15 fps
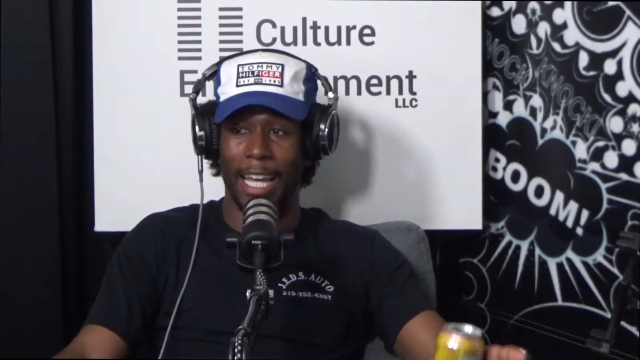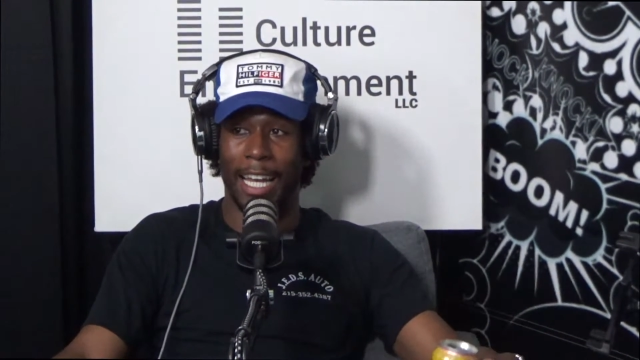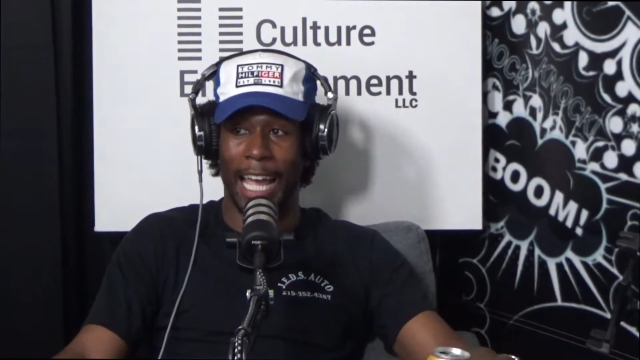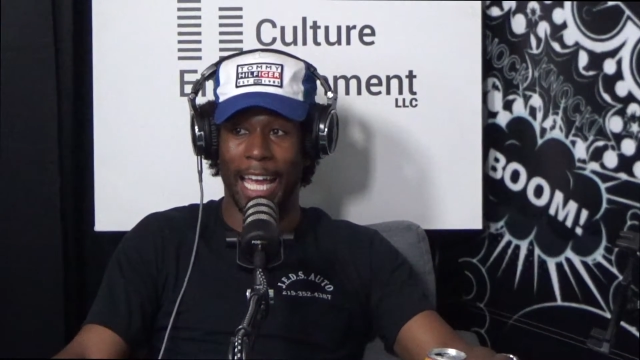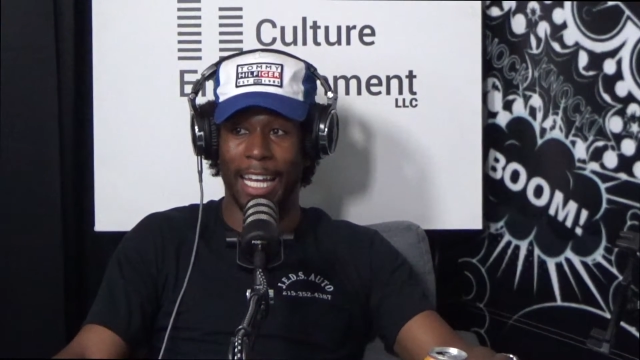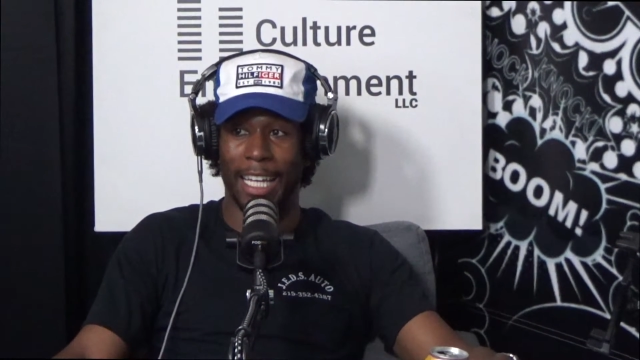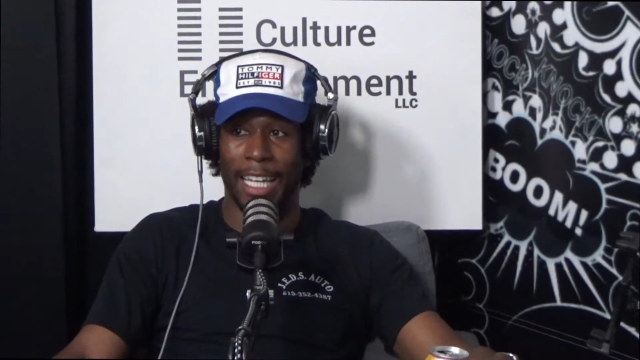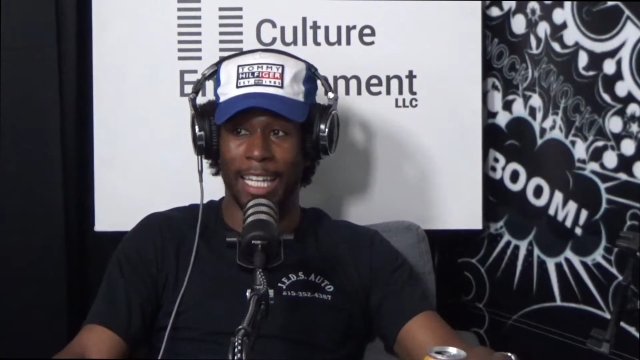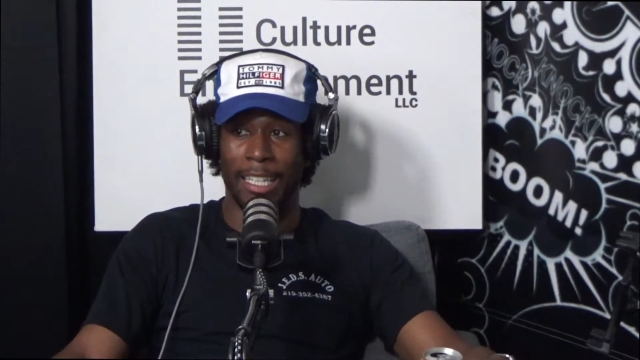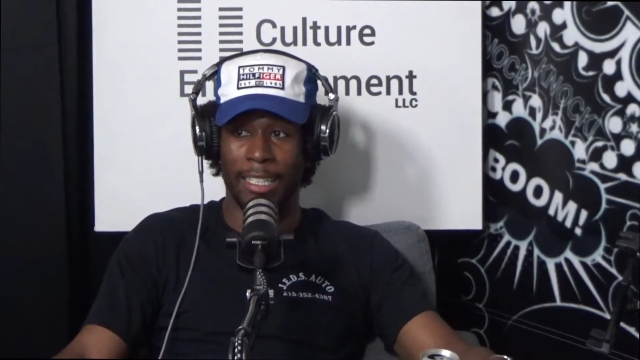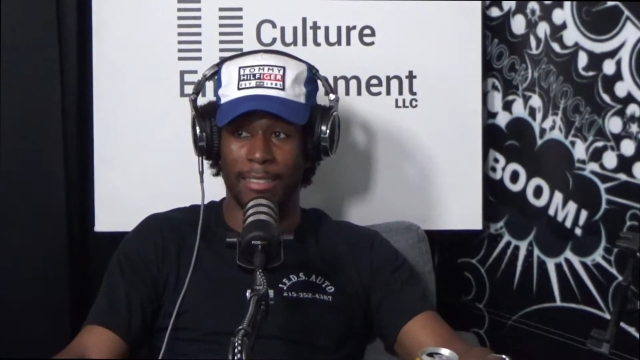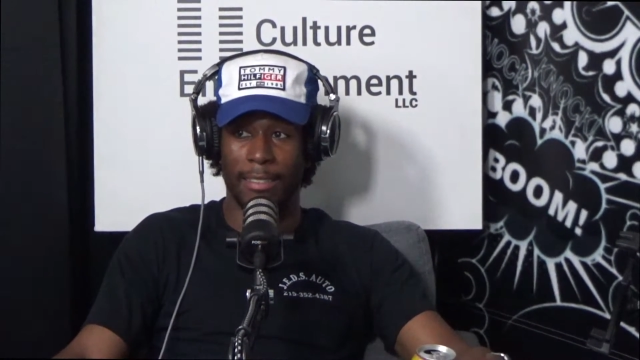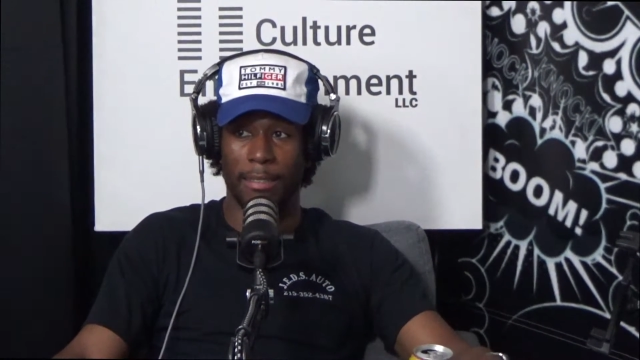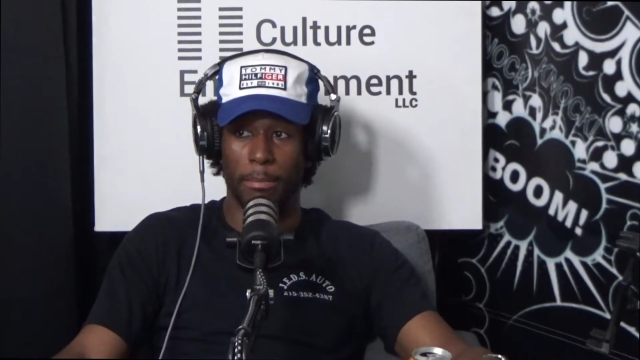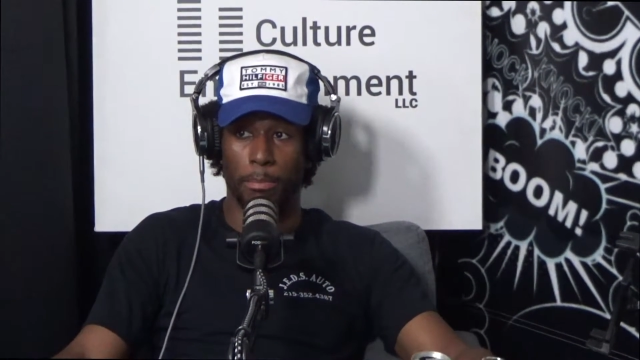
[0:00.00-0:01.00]
Anakin
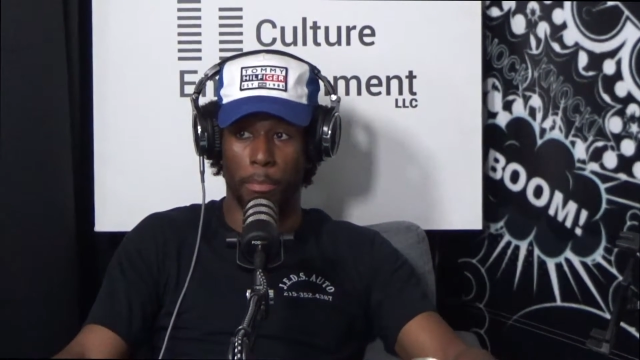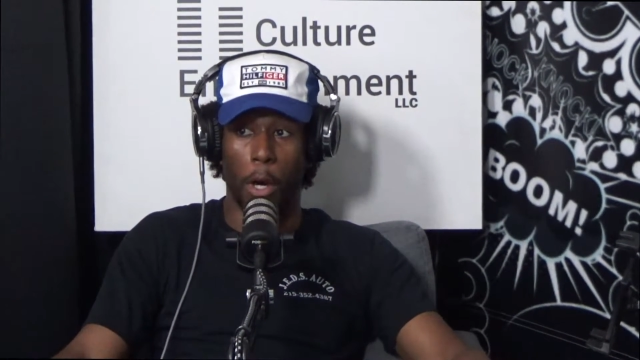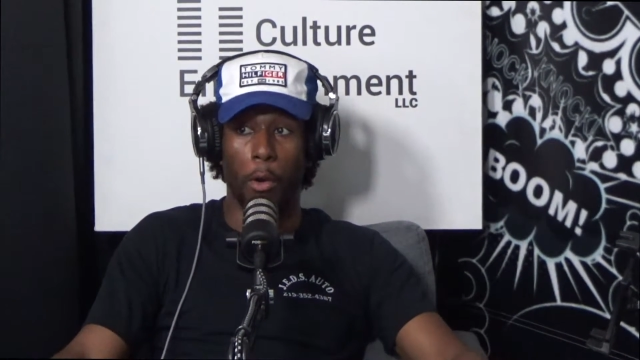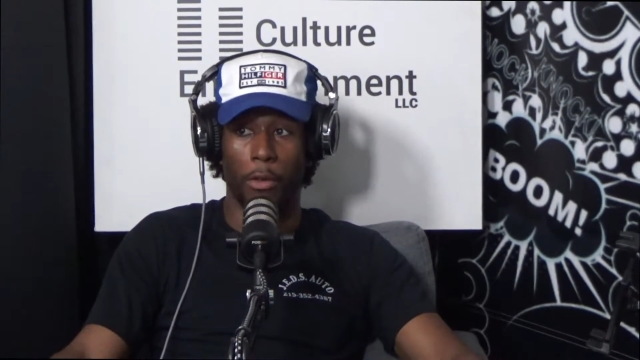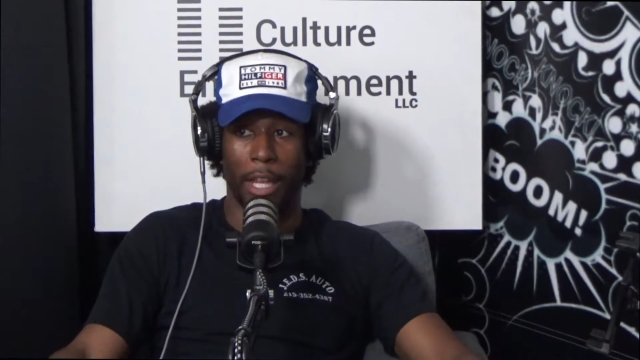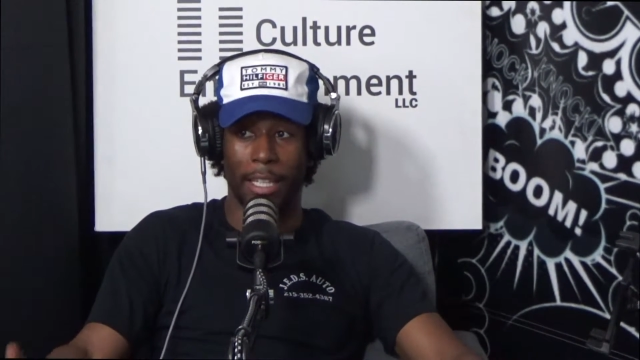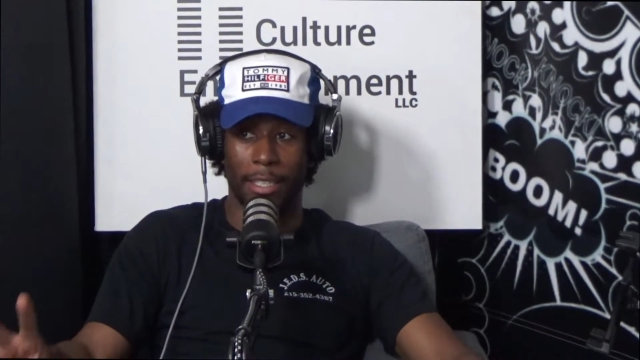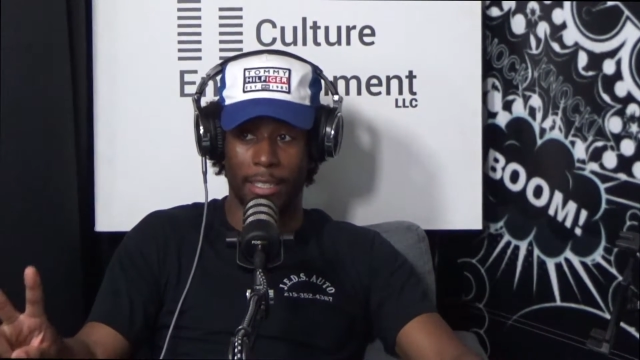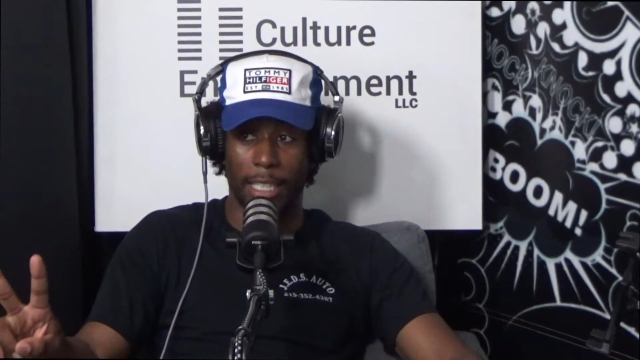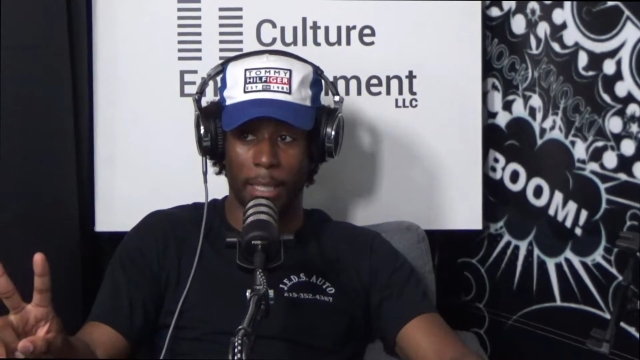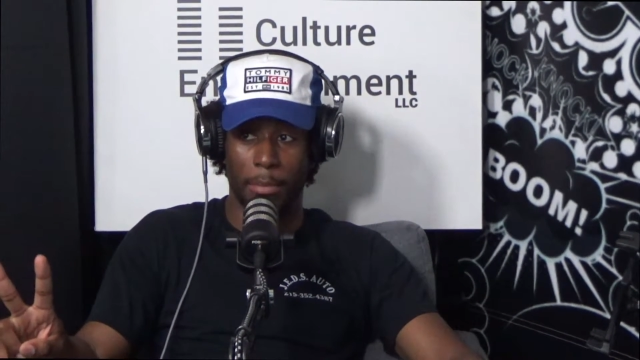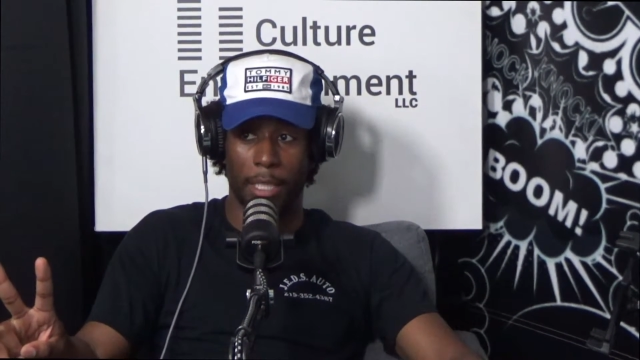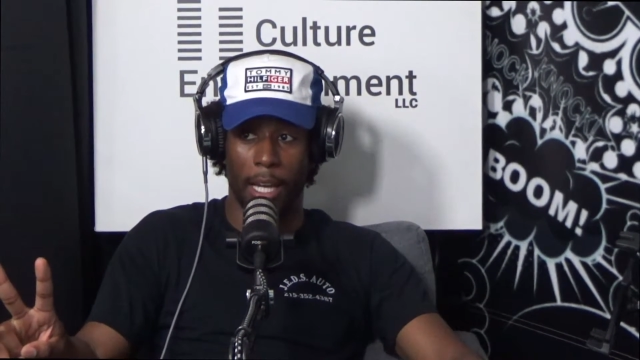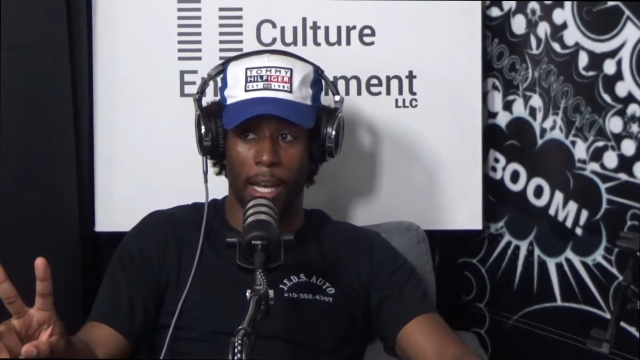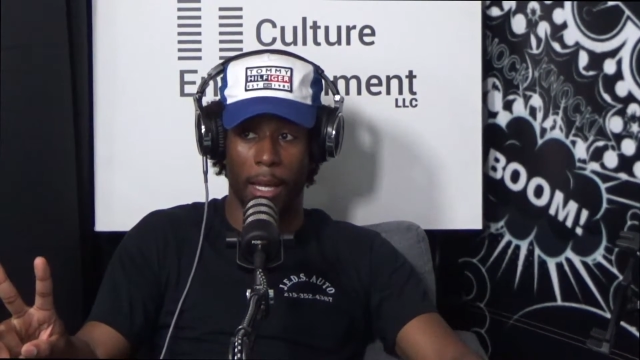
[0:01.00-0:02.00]
both at the same
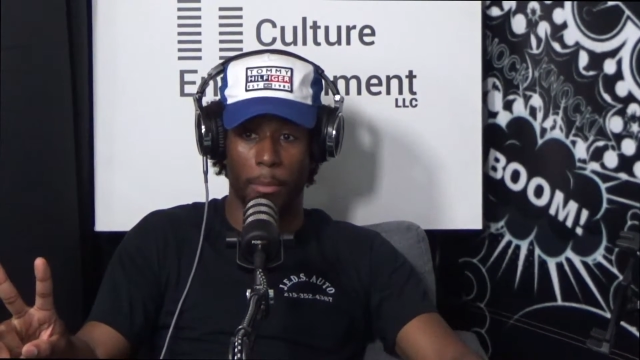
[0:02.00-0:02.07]
time,